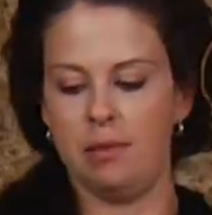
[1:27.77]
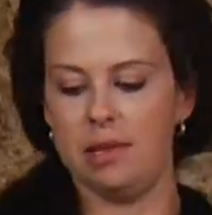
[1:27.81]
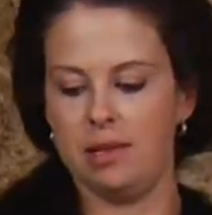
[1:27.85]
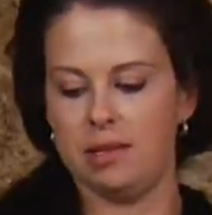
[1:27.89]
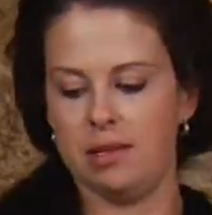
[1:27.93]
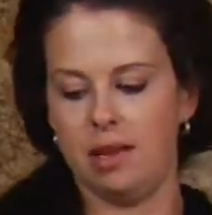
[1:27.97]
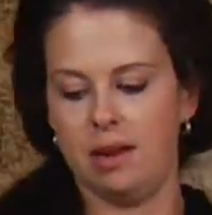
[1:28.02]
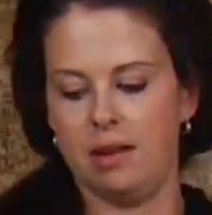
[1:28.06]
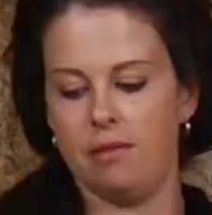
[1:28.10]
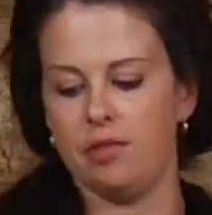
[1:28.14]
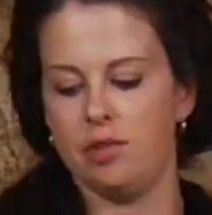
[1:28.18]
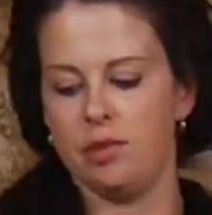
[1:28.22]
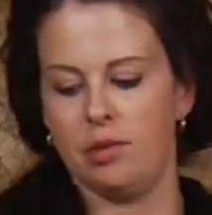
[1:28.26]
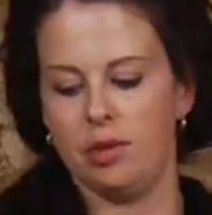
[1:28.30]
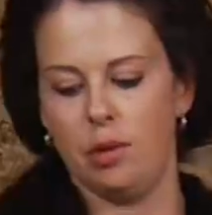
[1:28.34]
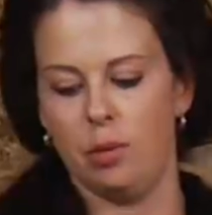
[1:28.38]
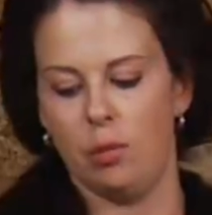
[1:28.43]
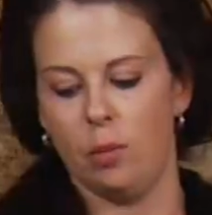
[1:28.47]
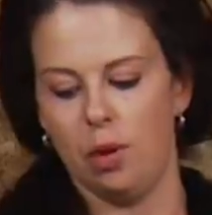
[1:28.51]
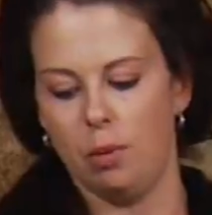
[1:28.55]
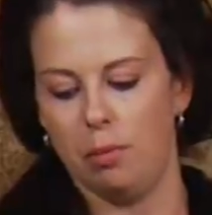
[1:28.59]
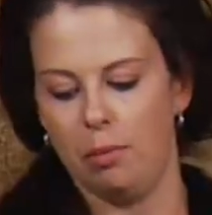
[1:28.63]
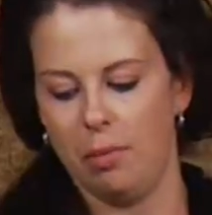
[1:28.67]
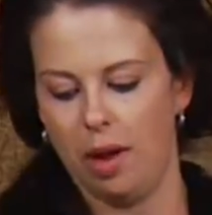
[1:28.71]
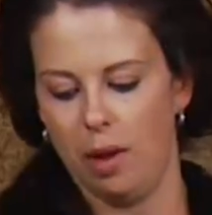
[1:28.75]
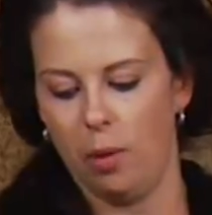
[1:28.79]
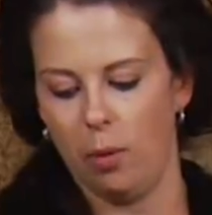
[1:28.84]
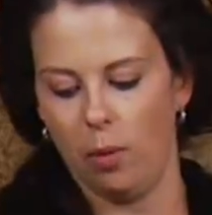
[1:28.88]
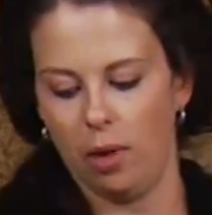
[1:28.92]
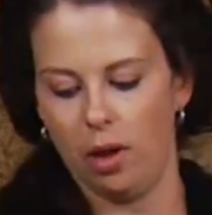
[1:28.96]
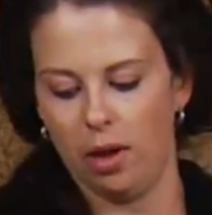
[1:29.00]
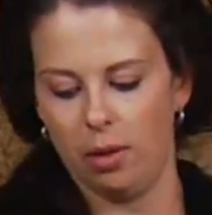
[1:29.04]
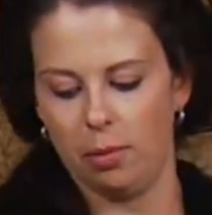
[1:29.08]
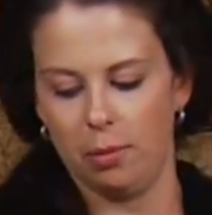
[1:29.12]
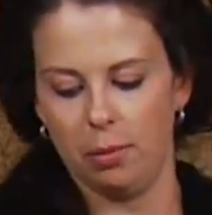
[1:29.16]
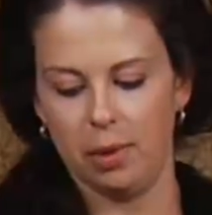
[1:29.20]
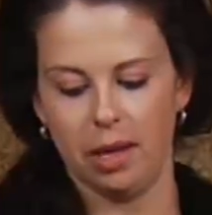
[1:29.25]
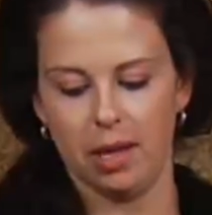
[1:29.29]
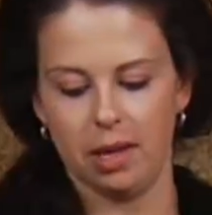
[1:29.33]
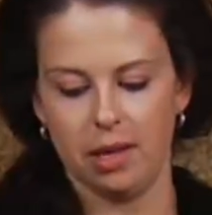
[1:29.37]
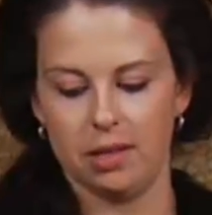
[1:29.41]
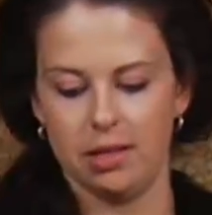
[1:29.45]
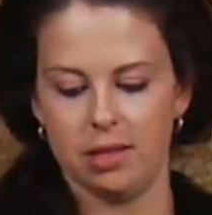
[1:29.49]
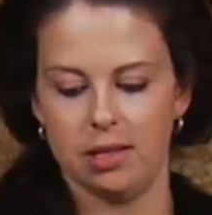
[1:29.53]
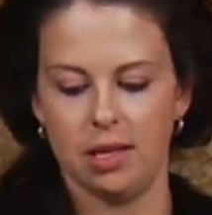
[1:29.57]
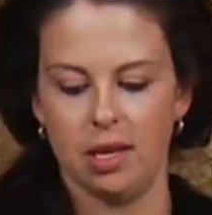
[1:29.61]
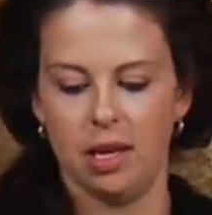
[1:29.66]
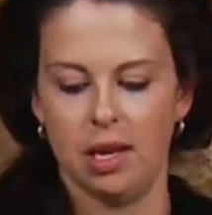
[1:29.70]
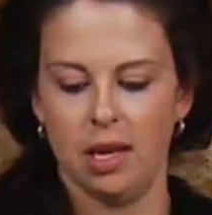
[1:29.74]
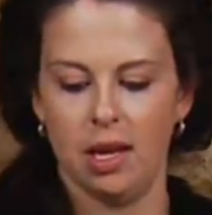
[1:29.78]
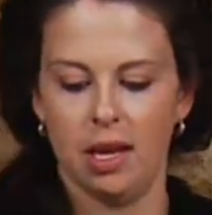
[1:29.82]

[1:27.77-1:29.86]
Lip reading: instead of doing one by one, because